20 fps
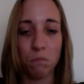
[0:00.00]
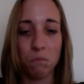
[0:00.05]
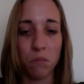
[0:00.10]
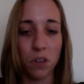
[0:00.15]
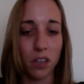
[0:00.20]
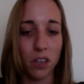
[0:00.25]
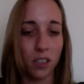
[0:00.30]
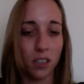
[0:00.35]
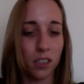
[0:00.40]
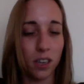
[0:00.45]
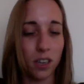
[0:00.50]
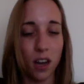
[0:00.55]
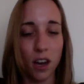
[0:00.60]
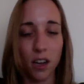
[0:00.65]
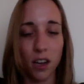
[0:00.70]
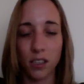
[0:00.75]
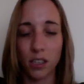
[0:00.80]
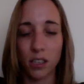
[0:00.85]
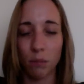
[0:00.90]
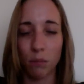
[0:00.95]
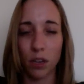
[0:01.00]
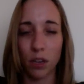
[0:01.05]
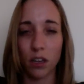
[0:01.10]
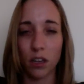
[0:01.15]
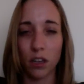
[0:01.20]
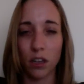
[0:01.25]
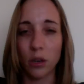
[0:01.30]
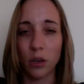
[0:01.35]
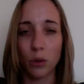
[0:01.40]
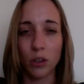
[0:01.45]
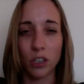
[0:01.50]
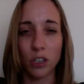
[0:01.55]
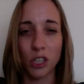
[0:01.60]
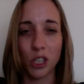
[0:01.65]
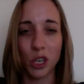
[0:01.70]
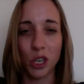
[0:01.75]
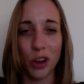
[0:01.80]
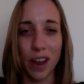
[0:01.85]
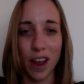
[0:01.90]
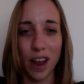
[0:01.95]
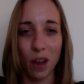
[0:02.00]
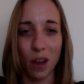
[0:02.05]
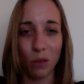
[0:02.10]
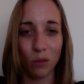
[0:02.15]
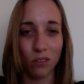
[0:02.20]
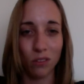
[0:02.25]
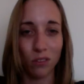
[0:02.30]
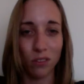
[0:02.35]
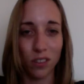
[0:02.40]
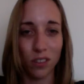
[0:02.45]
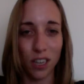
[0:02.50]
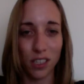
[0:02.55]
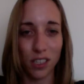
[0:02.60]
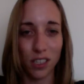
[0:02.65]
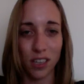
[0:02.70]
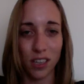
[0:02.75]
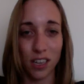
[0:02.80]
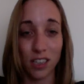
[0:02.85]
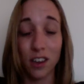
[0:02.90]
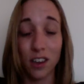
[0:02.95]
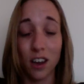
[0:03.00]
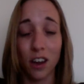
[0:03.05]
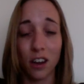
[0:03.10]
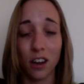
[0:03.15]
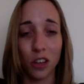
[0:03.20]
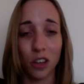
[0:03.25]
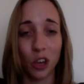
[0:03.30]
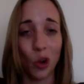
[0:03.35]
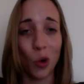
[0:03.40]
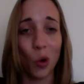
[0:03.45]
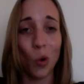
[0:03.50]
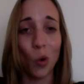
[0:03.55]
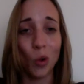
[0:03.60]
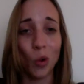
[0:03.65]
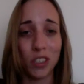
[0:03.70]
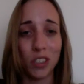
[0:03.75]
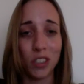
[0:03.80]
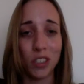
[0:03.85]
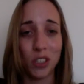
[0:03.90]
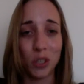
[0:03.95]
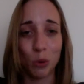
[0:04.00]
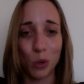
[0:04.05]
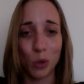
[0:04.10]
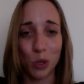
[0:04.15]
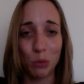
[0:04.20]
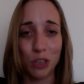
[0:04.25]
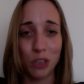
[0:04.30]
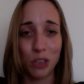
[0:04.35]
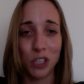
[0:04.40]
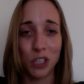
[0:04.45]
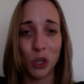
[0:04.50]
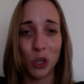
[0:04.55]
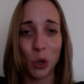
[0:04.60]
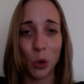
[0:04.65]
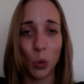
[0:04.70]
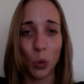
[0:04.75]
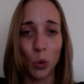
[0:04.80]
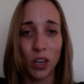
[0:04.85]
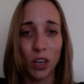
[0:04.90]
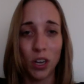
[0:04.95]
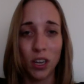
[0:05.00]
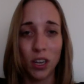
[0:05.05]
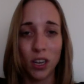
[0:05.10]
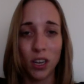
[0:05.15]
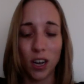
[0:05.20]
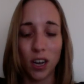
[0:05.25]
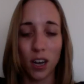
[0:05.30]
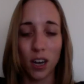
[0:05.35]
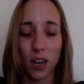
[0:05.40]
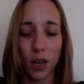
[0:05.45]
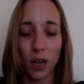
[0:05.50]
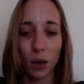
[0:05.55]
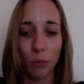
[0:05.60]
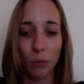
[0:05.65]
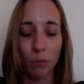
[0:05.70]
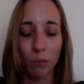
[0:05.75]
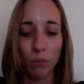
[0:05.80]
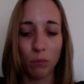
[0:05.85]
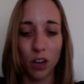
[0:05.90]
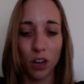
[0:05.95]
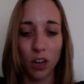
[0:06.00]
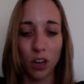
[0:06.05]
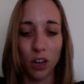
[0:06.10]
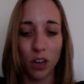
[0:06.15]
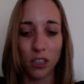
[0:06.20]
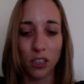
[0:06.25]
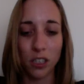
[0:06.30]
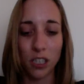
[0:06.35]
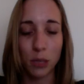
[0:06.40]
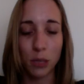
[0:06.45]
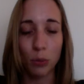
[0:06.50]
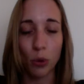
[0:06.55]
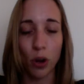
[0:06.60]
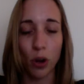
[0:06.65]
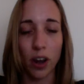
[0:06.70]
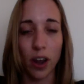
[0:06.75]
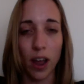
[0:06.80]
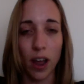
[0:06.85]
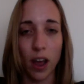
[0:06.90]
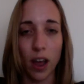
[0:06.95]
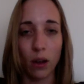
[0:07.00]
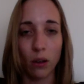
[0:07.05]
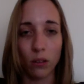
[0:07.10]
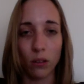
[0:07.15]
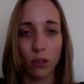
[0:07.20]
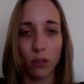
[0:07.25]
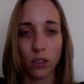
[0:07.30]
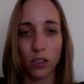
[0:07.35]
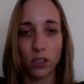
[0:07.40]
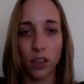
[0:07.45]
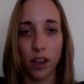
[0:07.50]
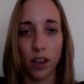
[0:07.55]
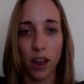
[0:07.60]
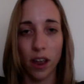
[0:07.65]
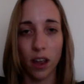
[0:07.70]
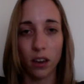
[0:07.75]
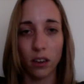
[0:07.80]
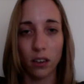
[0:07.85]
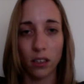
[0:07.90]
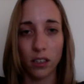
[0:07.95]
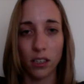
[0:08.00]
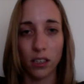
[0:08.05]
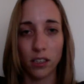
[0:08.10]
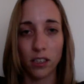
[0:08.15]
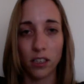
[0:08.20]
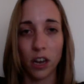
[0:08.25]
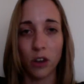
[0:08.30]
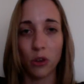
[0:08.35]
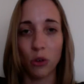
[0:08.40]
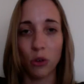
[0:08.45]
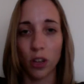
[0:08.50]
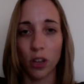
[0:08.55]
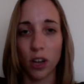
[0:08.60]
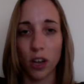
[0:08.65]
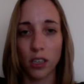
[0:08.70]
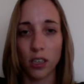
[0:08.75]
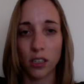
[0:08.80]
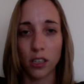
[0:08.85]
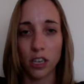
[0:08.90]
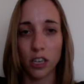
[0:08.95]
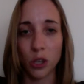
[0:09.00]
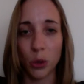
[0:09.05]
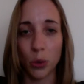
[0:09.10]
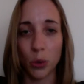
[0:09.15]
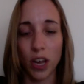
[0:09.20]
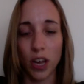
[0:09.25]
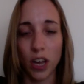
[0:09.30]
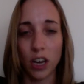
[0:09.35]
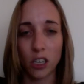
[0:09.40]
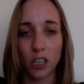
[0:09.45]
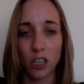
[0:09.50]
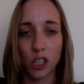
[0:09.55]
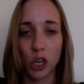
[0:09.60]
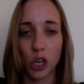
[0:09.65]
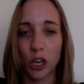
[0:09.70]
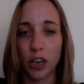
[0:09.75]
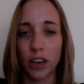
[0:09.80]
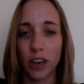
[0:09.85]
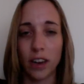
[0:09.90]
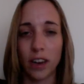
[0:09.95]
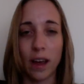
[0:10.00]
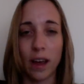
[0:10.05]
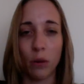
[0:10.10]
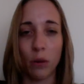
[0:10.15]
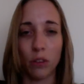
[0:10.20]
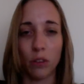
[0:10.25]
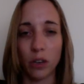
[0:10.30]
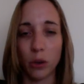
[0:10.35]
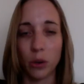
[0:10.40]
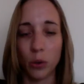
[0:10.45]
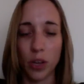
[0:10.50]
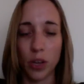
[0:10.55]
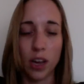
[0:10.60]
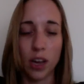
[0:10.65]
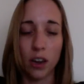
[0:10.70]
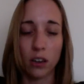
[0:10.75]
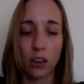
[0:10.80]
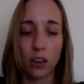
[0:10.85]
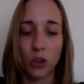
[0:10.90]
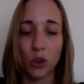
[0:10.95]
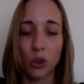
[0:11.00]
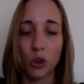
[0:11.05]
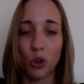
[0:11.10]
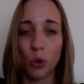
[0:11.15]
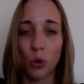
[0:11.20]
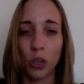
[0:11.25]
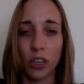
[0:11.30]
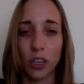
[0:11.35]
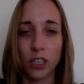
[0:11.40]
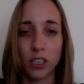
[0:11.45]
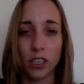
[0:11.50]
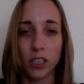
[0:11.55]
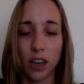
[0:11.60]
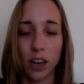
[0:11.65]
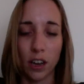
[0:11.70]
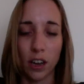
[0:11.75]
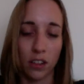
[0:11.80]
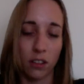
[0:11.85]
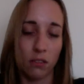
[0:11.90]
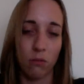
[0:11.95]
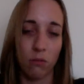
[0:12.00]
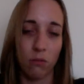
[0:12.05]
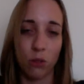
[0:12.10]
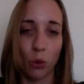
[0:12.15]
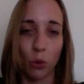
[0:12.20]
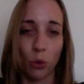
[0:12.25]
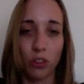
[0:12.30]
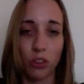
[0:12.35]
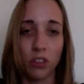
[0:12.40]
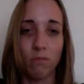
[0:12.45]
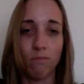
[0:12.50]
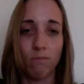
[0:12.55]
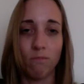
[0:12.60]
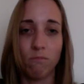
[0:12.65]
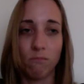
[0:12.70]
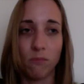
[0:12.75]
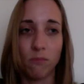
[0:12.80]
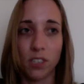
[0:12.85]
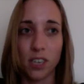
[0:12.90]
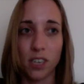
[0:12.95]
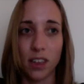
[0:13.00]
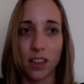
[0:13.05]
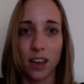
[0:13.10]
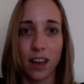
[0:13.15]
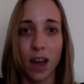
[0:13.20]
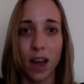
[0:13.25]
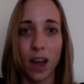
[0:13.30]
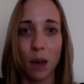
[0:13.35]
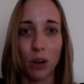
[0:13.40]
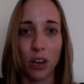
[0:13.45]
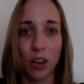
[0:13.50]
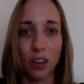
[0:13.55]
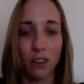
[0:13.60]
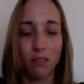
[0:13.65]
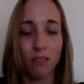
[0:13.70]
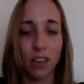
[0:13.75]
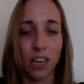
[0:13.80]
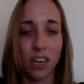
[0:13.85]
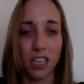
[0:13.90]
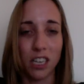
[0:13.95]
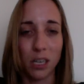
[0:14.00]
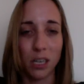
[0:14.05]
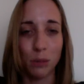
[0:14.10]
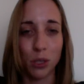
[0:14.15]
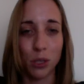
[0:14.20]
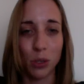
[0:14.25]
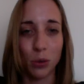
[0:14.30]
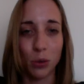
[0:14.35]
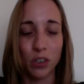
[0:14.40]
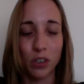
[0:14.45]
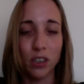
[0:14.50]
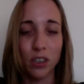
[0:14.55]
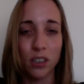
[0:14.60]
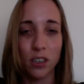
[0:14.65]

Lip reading: it's not something that you can shut down. That's kind of the goal. It's supposed to be so kind of spread out and decentralized that you cannot shut it down, that you cannot control it. And I don't see that happening anytime soon.